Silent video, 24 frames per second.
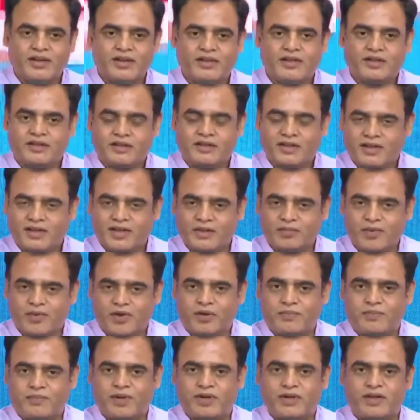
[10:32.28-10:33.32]
is learning
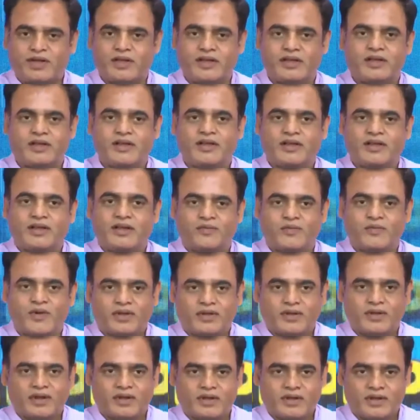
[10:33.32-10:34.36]
properly,
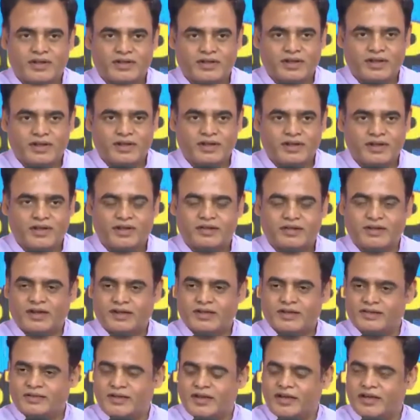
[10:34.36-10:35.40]
whether he is
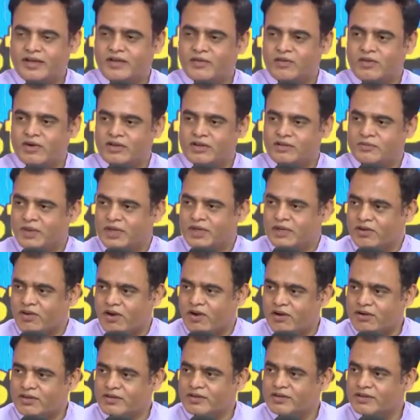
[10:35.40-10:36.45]
understanding what has been
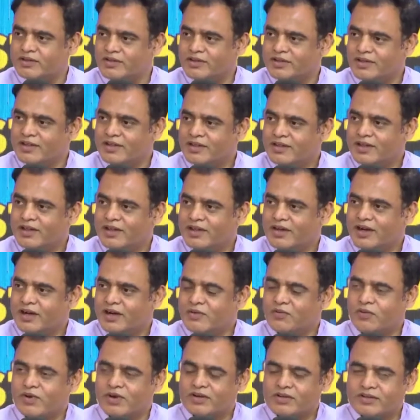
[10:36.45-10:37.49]
taught
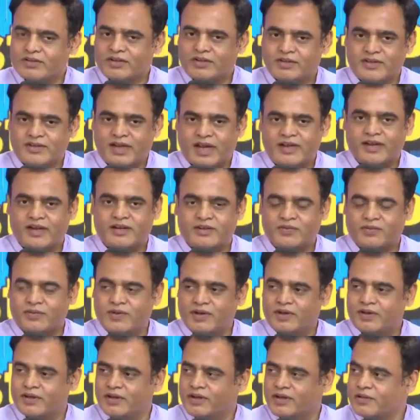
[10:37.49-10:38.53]
and what is the standard of
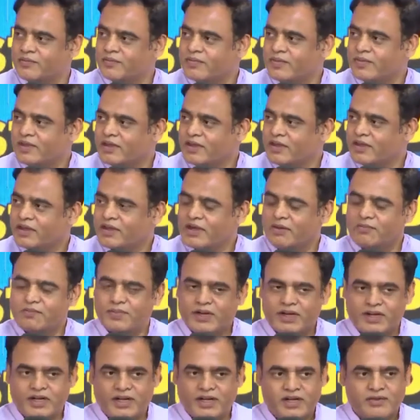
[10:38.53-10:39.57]
learning.
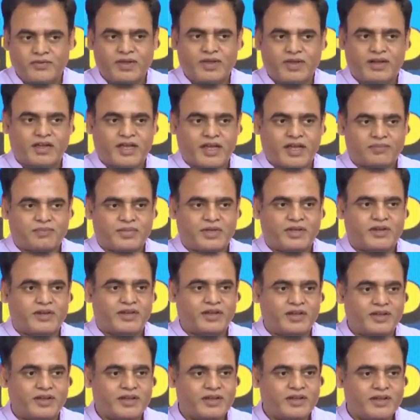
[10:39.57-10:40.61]
Completely we are
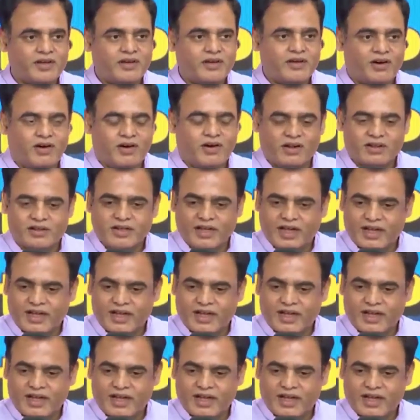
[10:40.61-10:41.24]
capturing all the